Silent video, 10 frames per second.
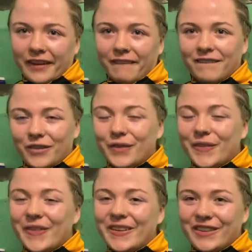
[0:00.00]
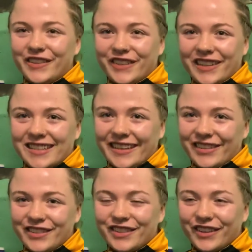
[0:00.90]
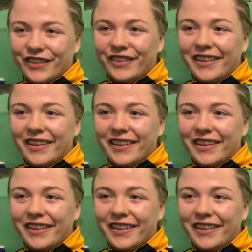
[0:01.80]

We couldn't turn it down. So,